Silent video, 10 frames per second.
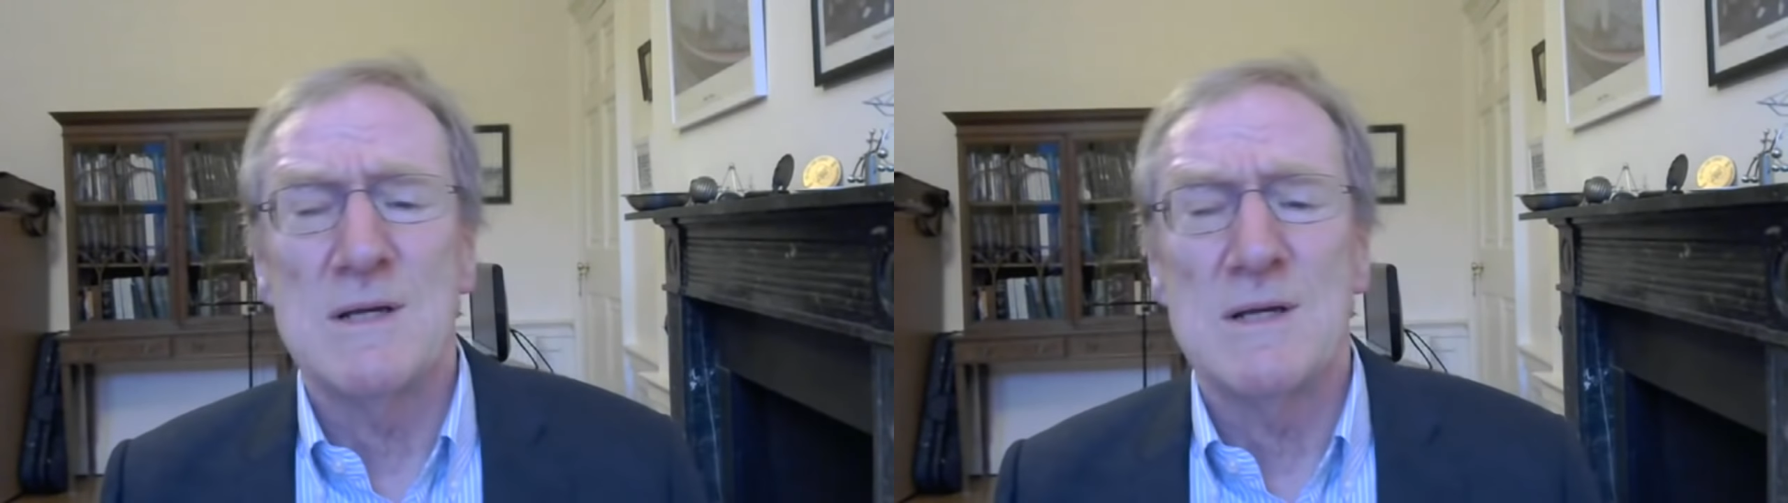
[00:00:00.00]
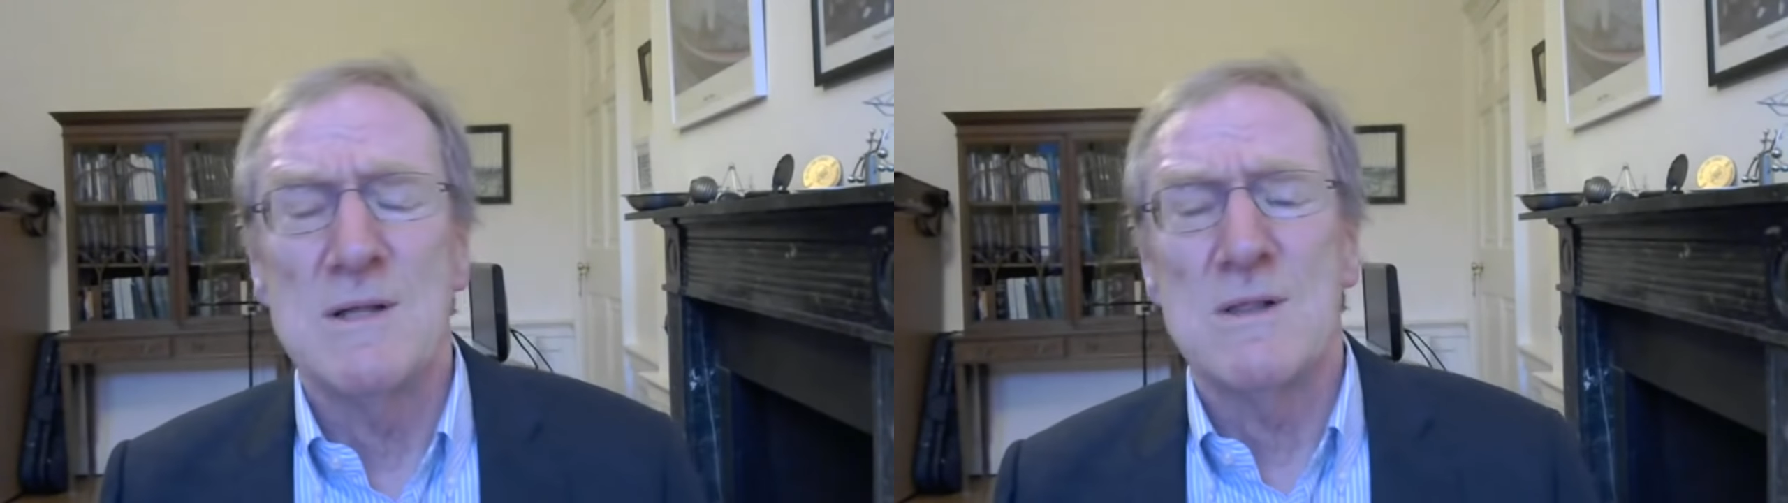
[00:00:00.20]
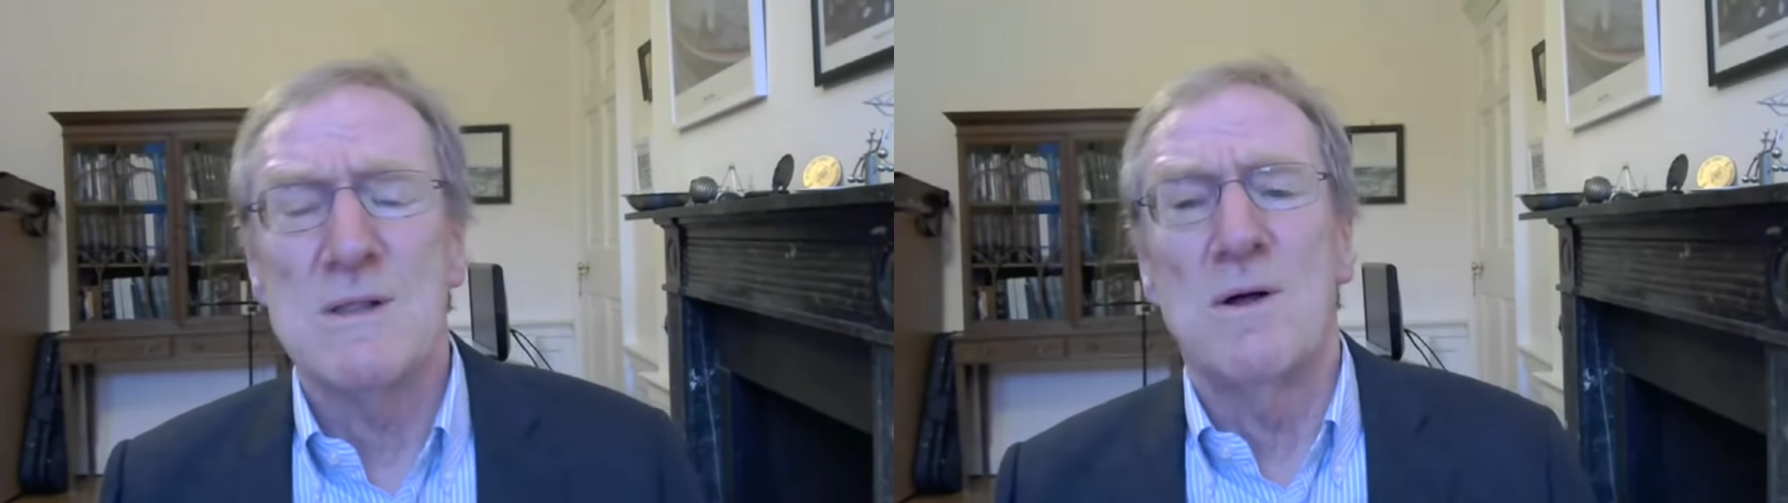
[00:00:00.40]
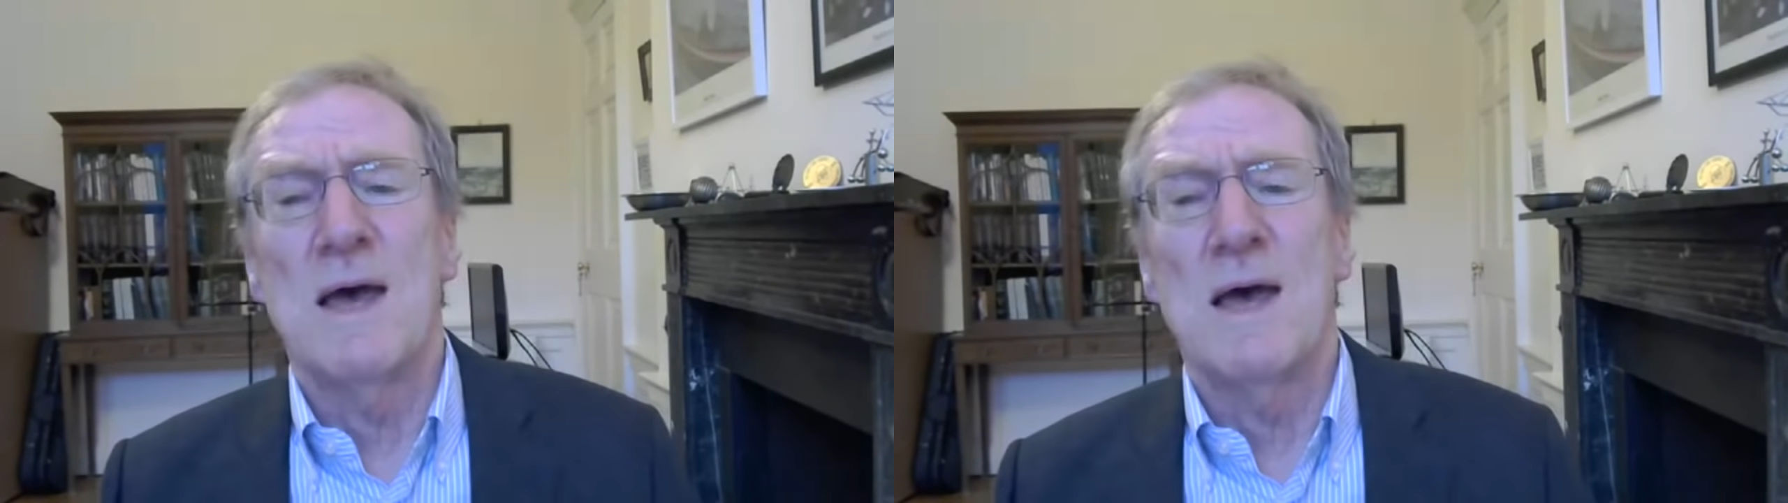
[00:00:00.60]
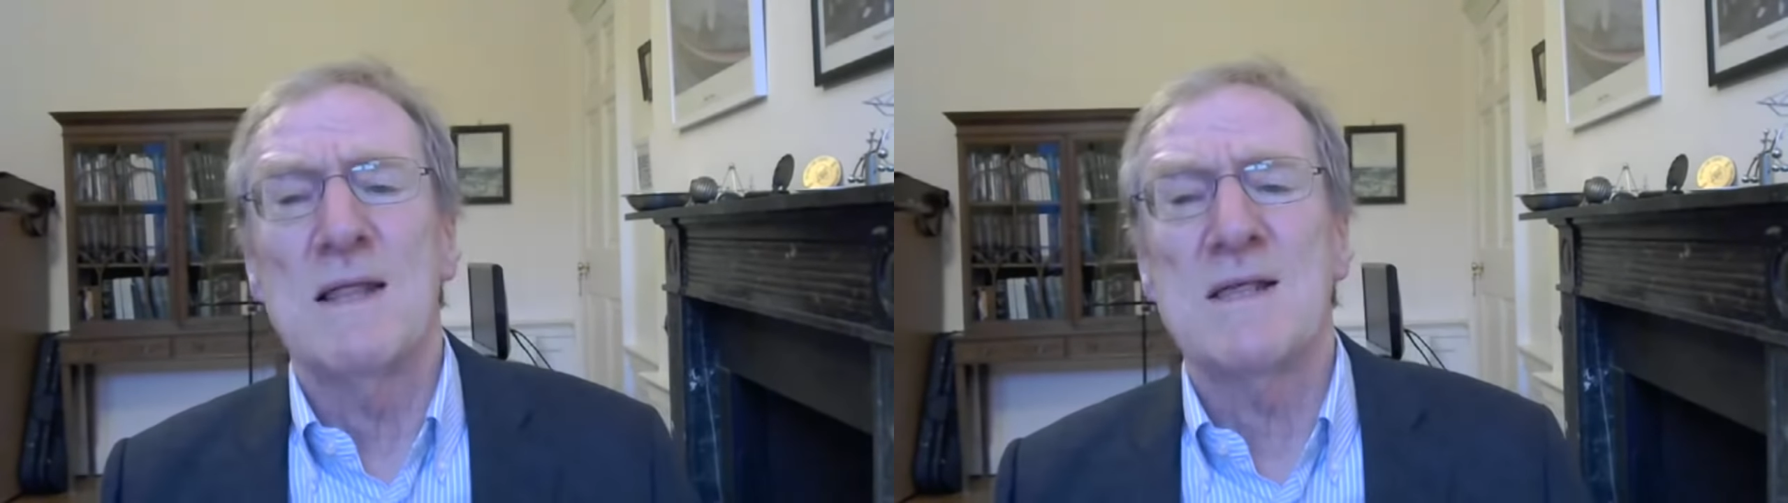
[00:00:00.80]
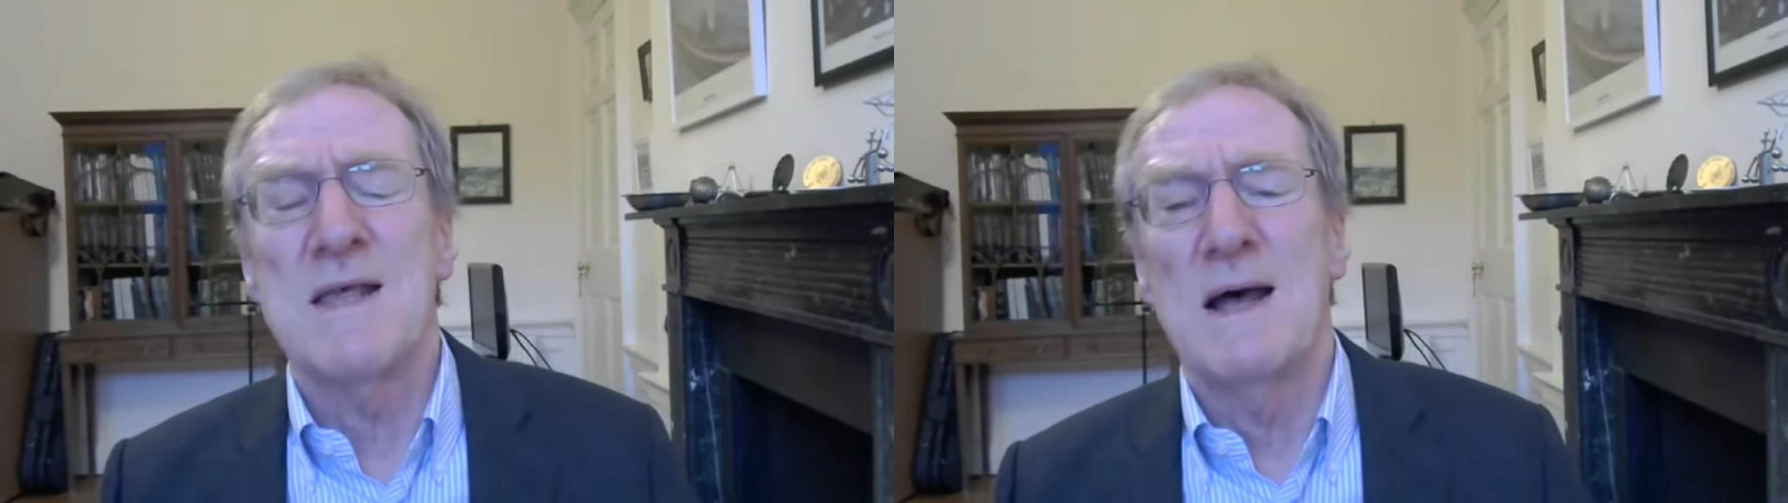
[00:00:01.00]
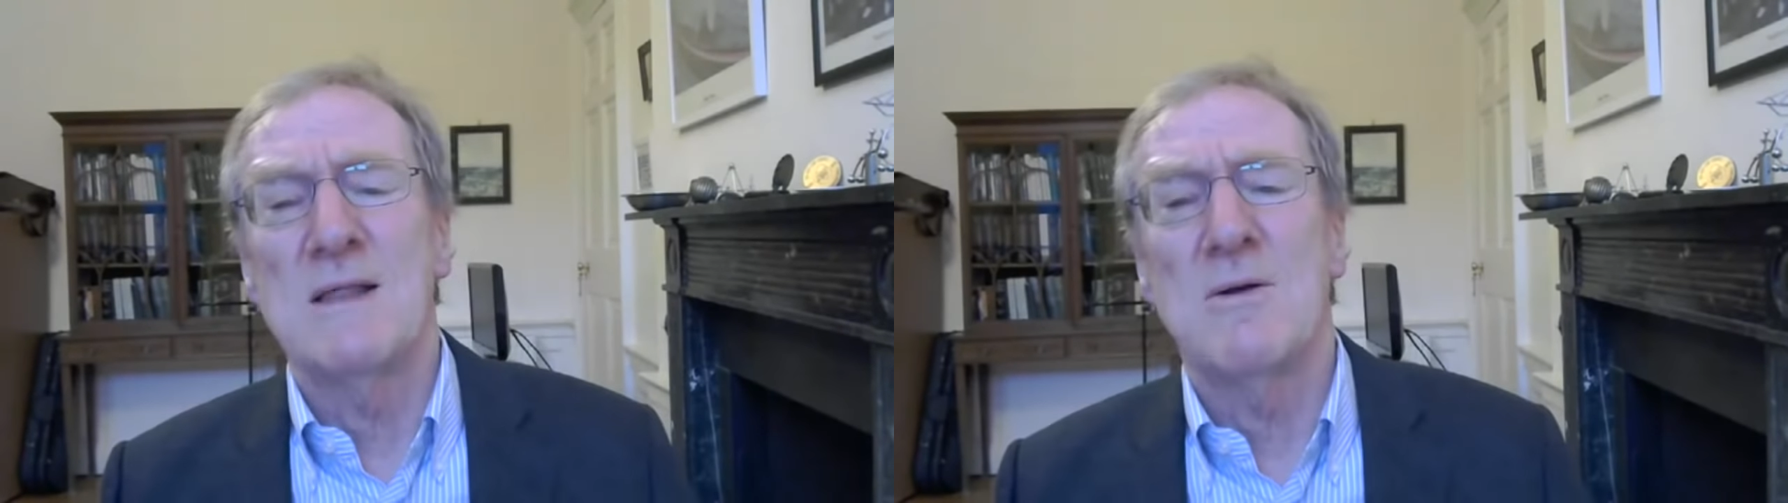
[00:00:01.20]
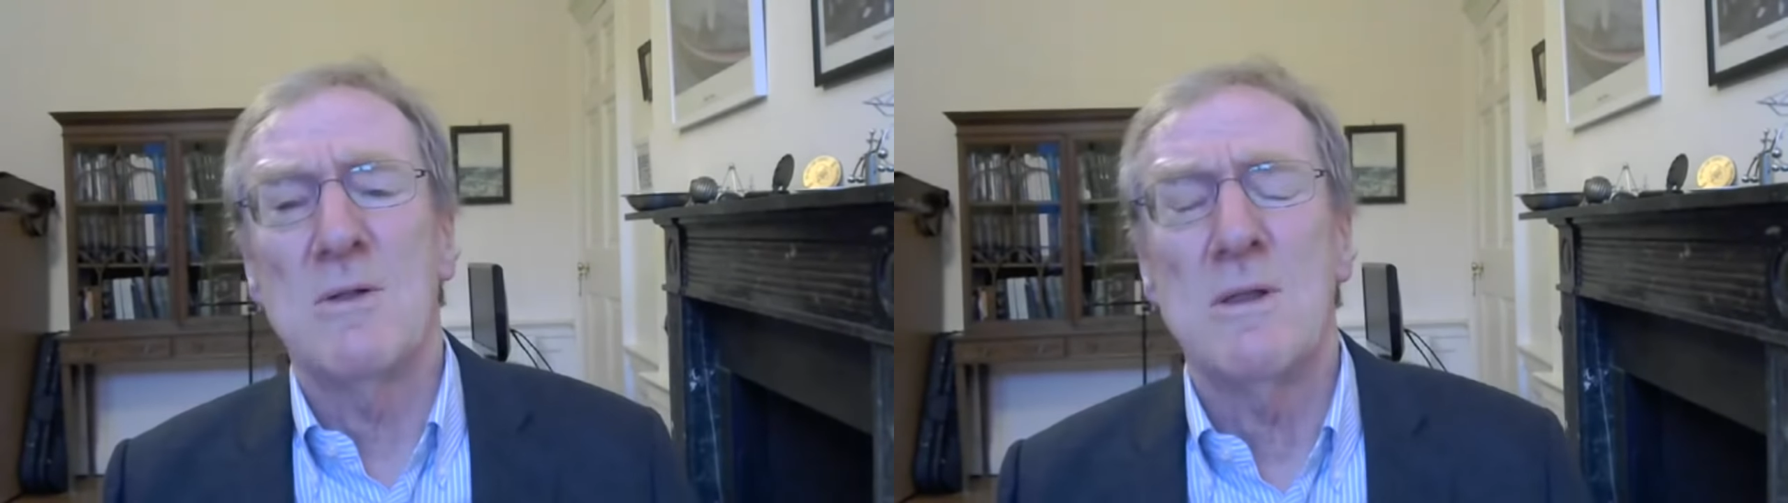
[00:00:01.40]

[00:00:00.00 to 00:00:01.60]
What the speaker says: sanctions on the other side.